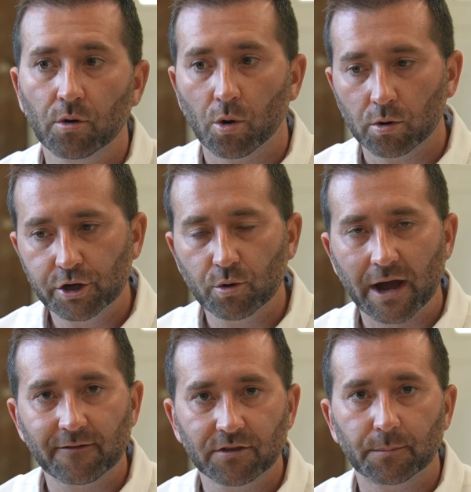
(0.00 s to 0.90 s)
or you
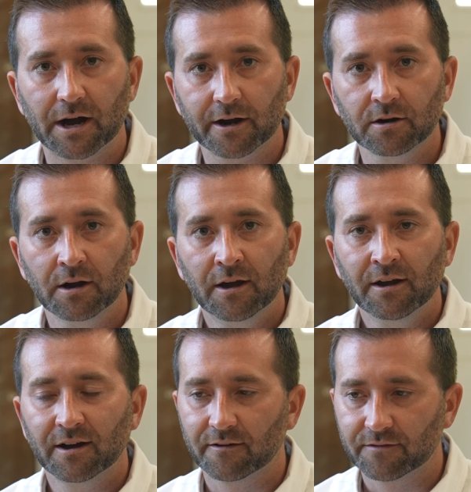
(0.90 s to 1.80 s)
have the buyer
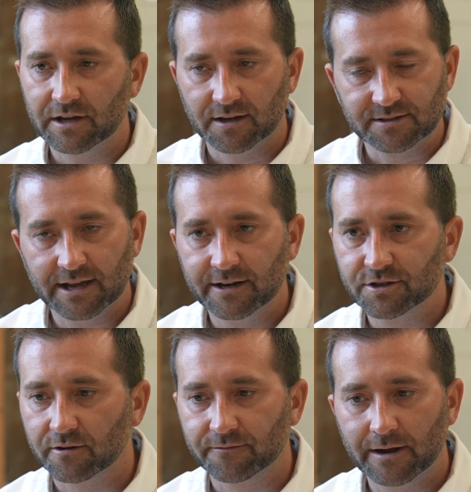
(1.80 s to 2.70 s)
via a
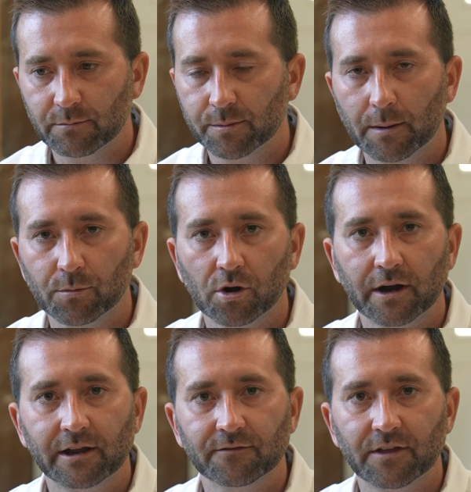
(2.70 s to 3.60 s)
tenant or a family member or
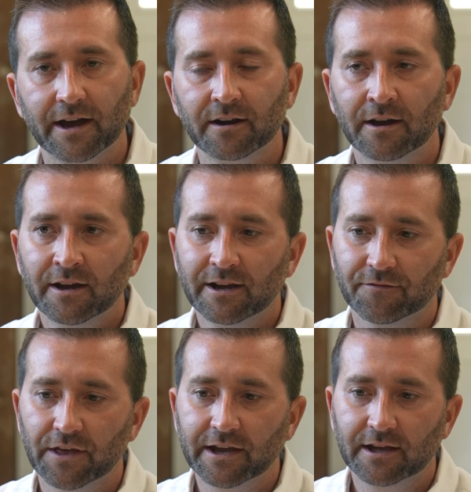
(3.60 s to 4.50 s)
any of that.
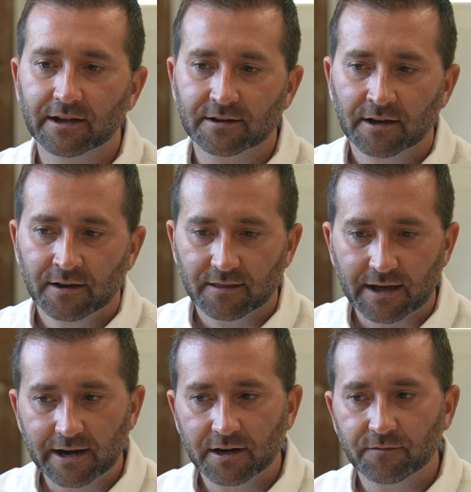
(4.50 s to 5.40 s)
If they get
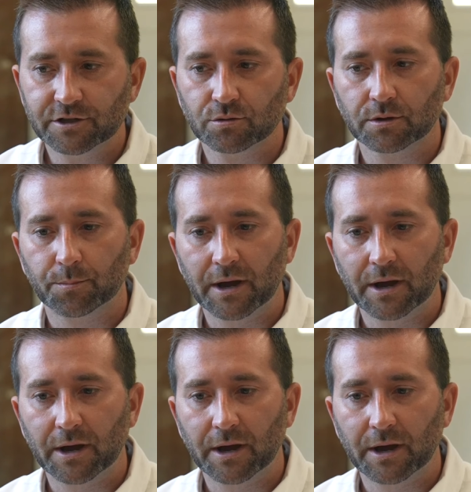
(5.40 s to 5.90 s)
that individual to pay